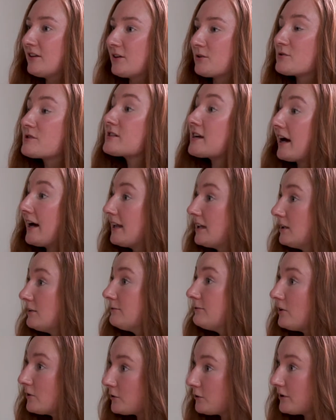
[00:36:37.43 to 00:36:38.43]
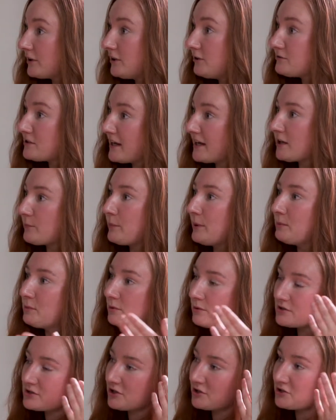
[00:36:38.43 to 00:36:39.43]
style of photo that you take,
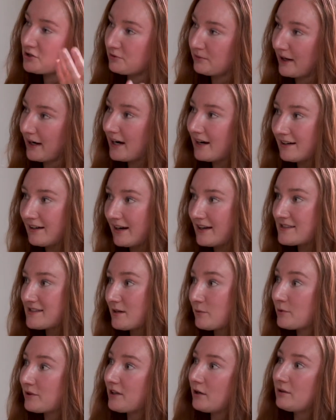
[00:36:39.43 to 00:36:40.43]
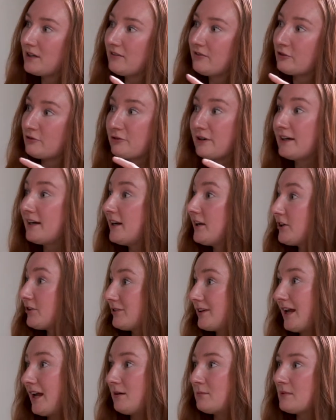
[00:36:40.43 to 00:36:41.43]
people start to recognize it without even reading your
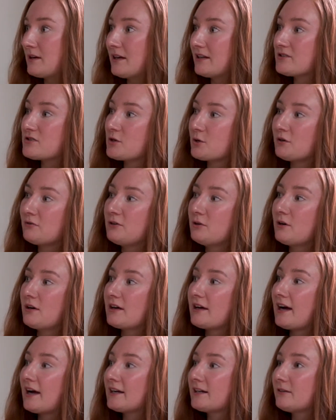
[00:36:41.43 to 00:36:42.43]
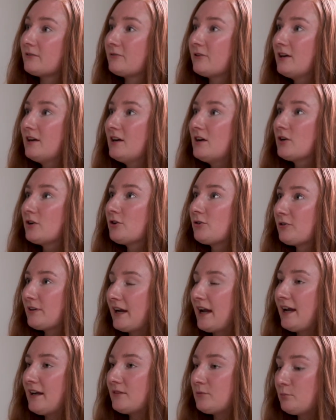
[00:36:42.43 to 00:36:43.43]
name. And so if you can kind of
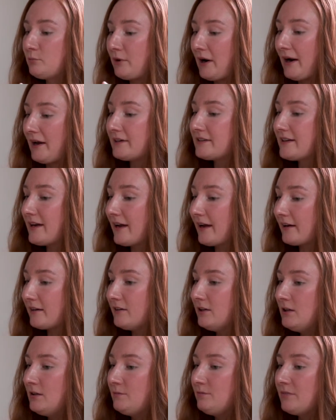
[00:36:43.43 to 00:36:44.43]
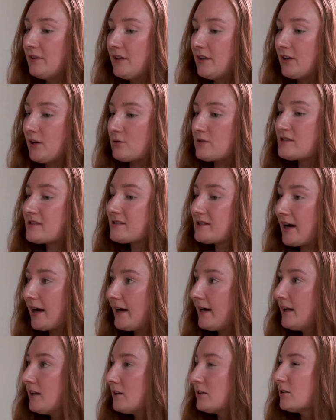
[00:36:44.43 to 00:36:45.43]
create branding,
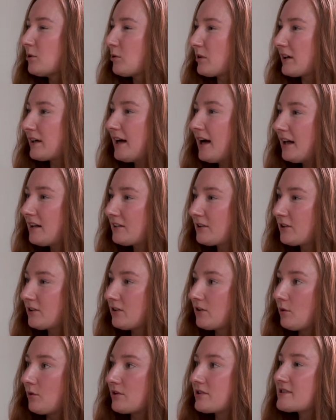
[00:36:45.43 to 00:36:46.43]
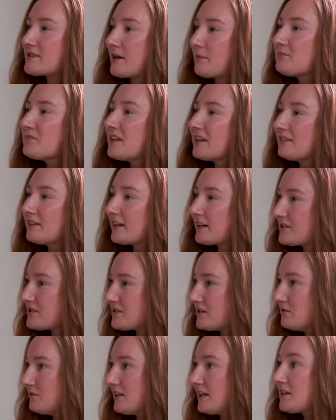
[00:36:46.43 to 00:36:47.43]
style or color or something that
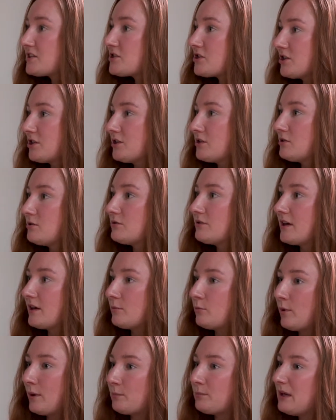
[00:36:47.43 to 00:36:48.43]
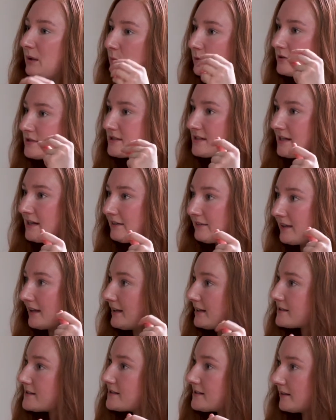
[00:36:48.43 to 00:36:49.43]
is unique to you, that when people see it, they
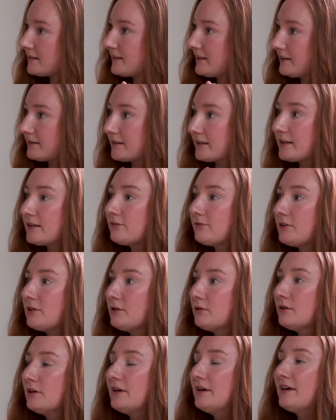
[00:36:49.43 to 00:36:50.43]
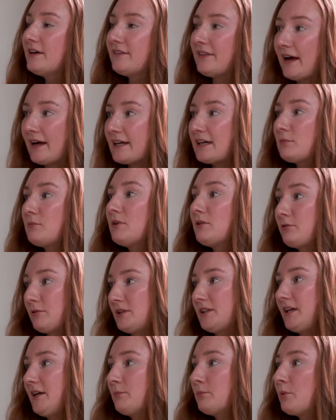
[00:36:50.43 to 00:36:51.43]
instantly think of you, that can be
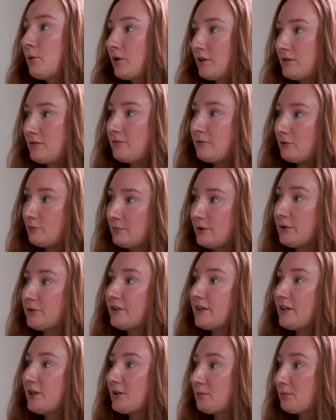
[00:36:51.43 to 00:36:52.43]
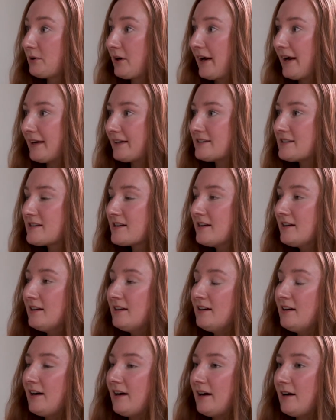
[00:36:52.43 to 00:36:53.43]
really important for building your brand.
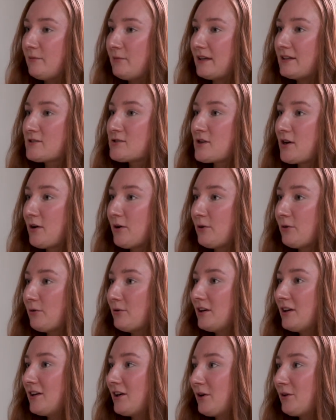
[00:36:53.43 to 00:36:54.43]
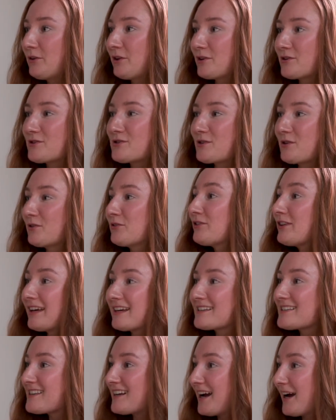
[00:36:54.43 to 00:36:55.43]
And so, there's certain
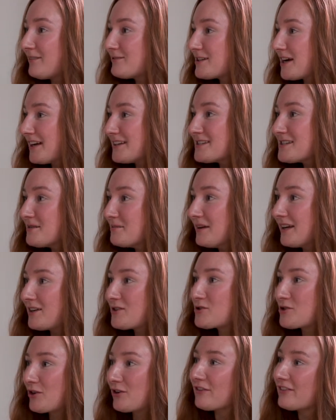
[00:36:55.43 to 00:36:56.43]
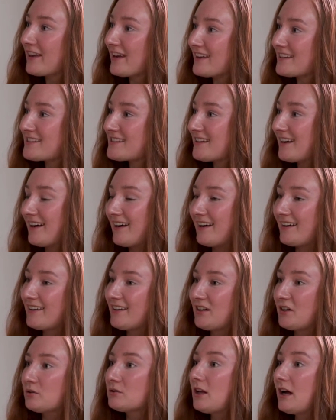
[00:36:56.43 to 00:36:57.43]
things that I've done to make sure that,
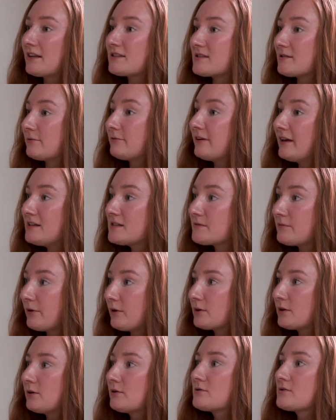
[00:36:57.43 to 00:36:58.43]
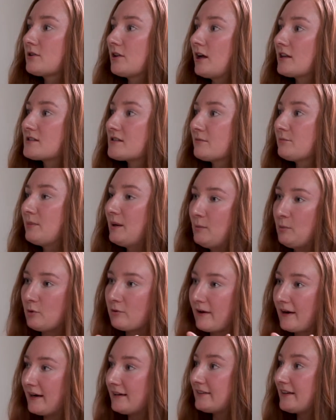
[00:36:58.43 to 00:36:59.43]
lots of face photos, lots of people
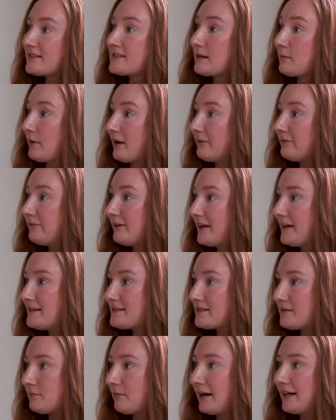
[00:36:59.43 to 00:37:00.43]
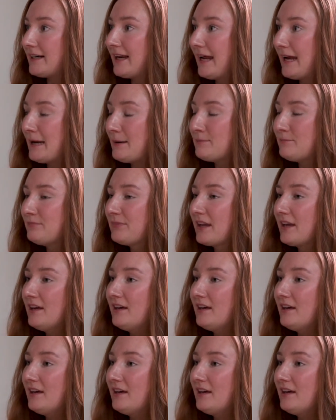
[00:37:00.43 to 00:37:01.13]
recognizing my face and my name.